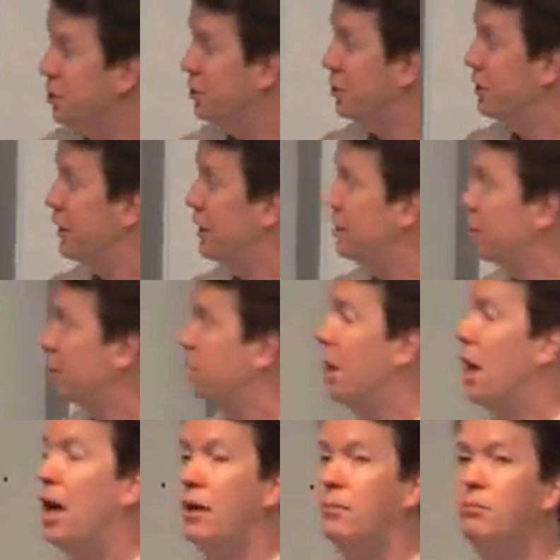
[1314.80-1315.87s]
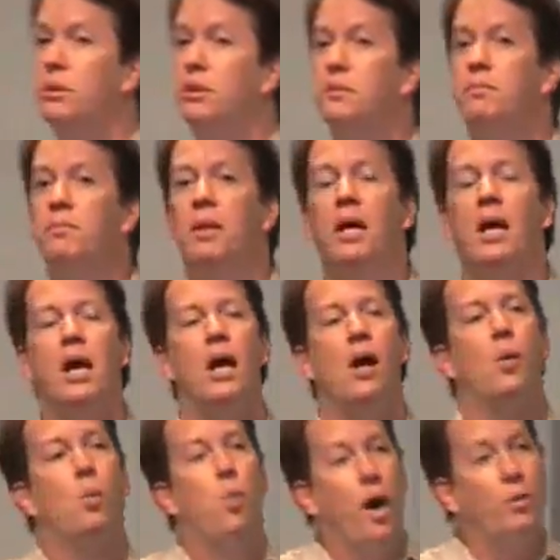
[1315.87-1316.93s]
you used to see these little blobs.
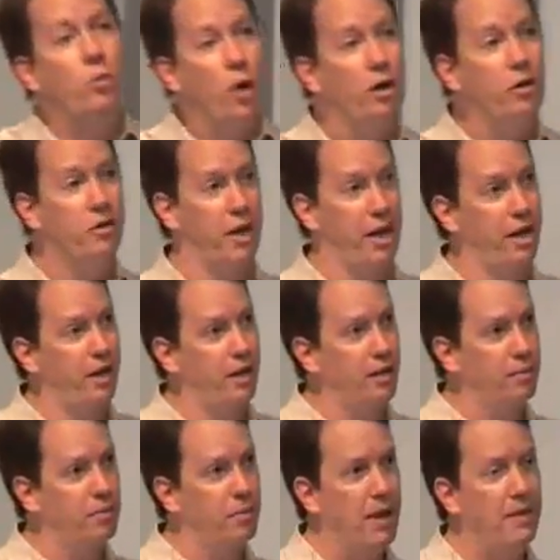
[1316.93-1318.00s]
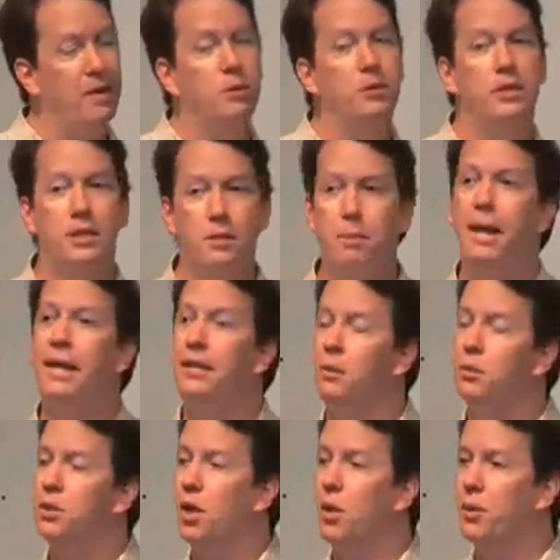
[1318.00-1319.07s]
What were they? And there was a debate that
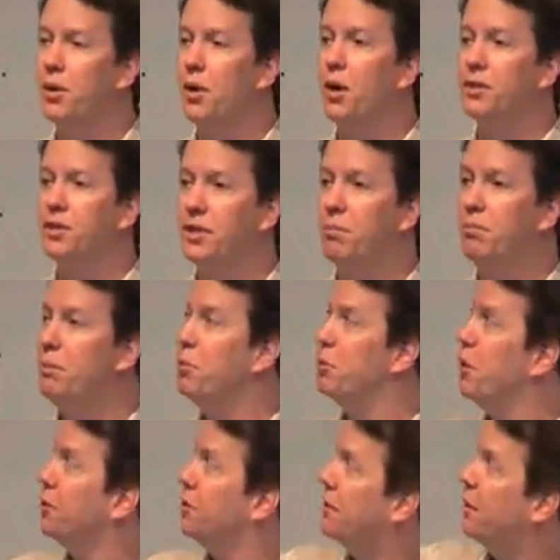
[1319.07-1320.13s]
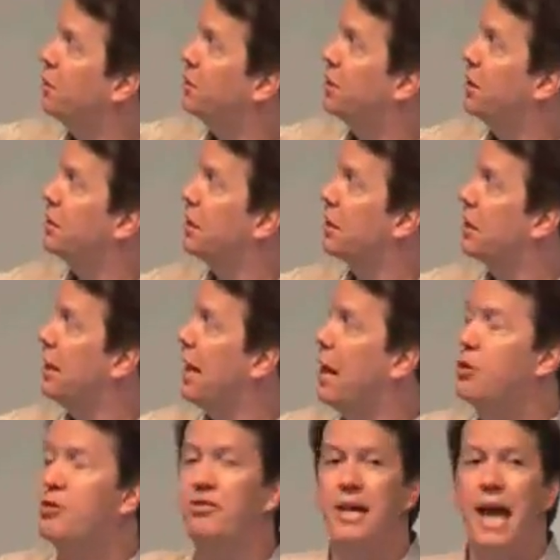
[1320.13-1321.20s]
was going on. Some people thought that they were just a
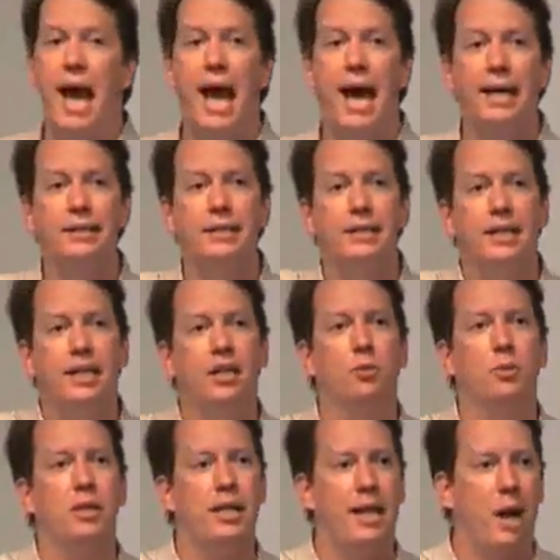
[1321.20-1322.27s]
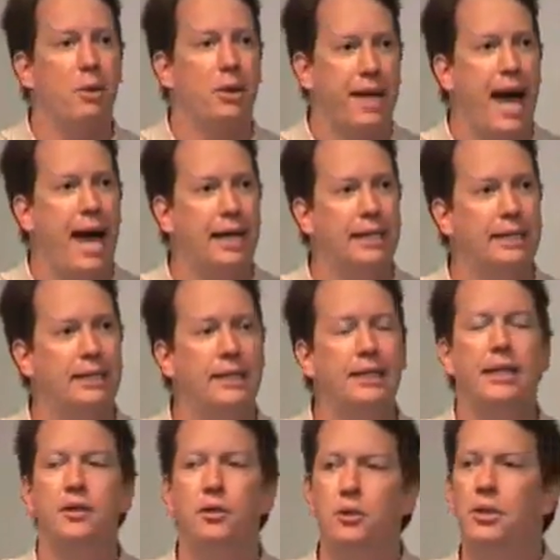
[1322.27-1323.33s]
cloud of gas here within our galaxy.
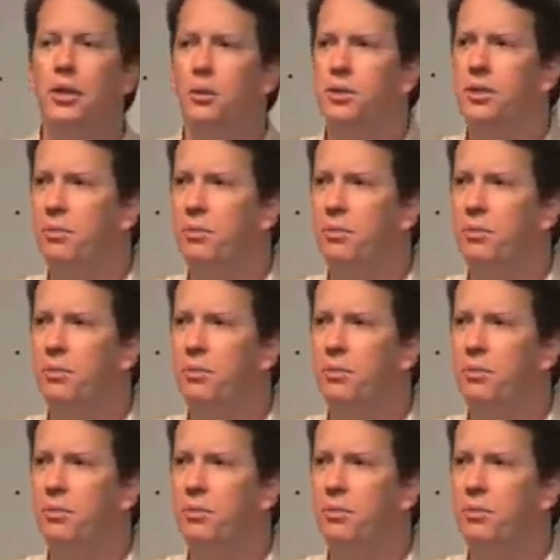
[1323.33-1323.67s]
They knew that there was